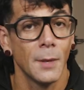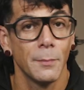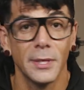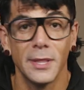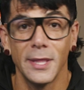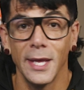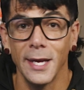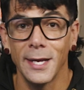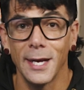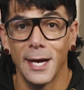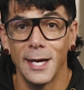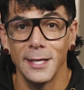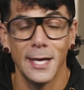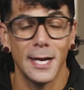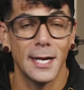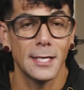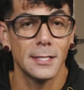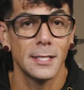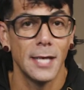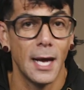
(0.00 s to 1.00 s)
But thank God
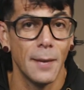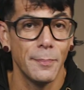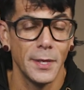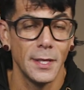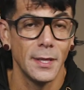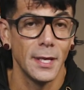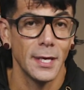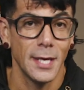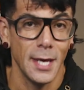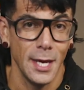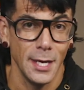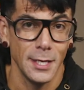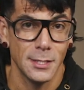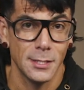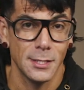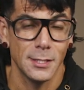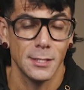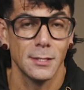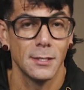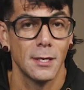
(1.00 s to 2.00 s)
that has not been the
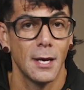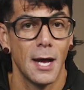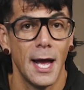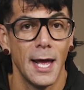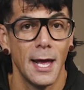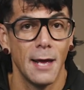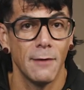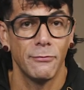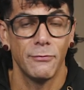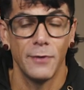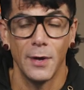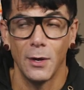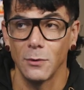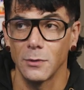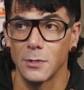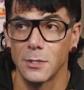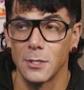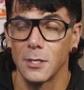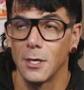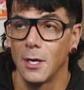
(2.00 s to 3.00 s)
case. I have
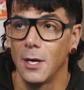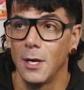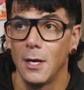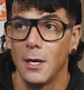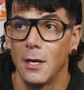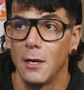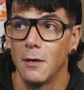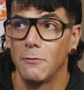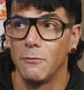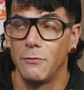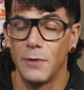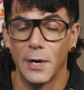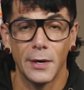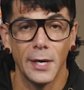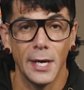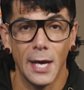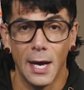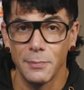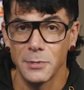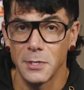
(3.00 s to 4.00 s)
felt
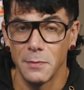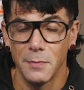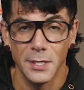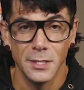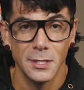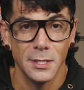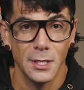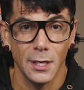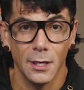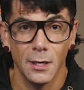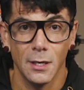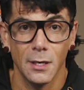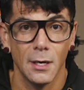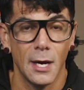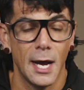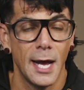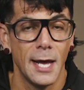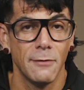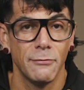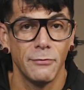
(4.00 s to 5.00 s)
very optimistic.
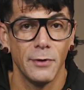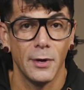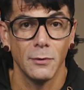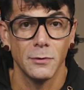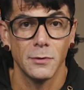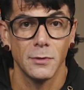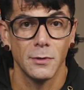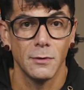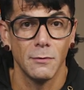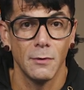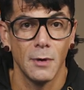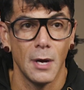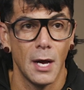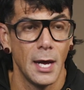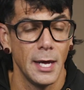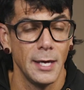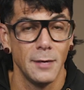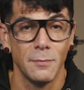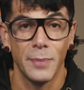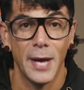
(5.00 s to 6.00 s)
I have felt
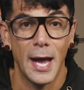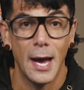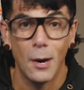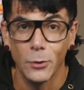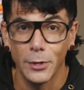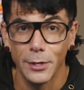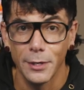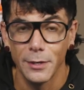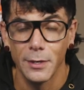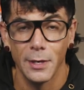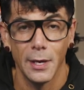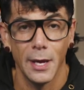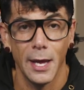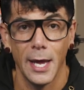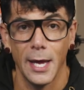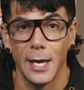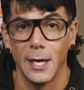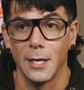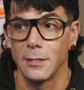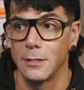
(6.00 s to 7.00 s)
empowered
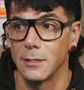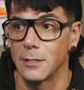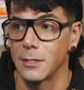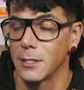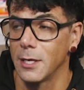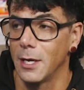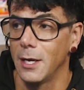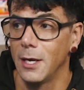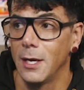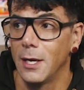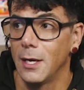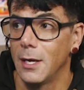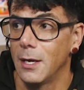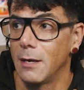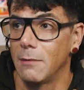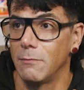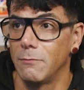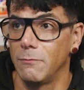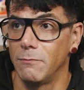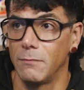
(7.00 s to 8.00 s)
and
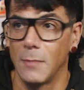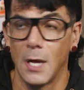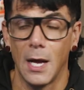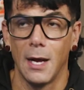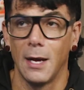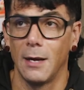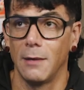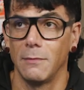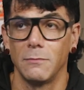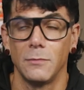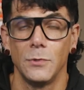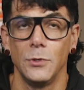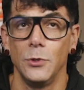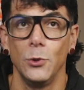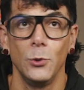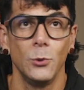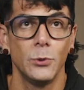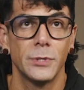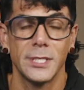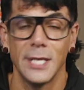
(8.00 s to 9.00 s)

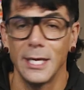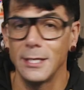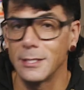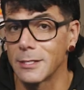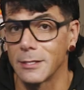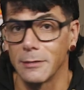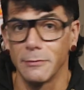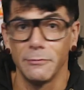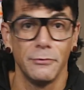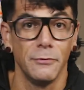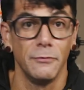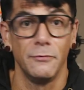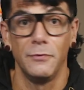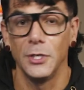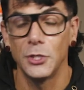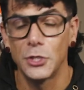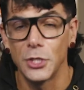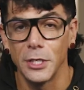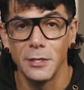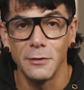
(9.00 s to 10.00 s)
new sense of
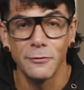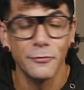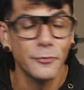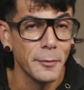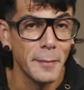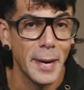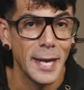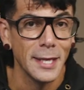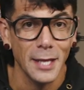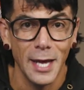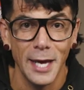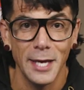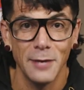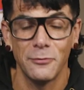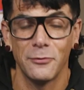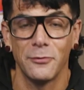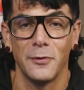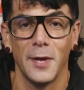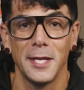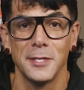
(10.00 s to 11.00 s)
vision for my
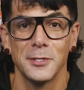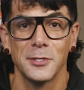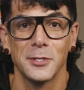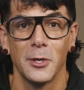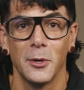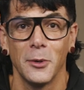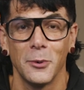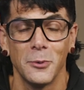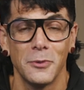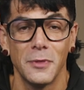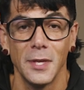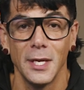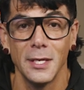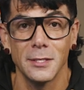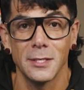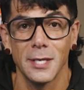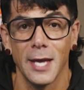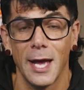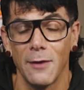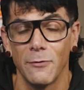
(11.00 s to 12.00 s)
life. And so
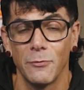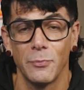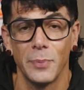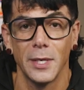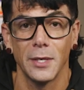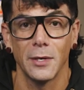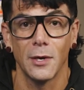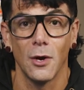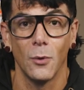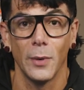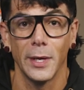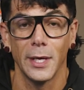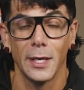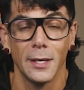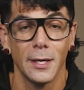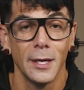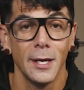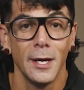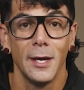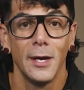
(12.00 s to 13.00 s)
things have been
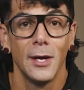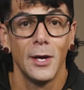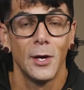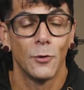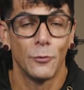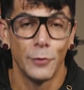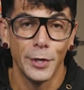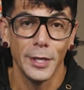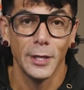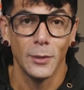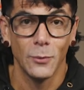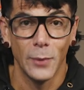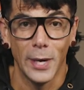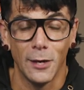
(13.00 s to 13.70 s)
going really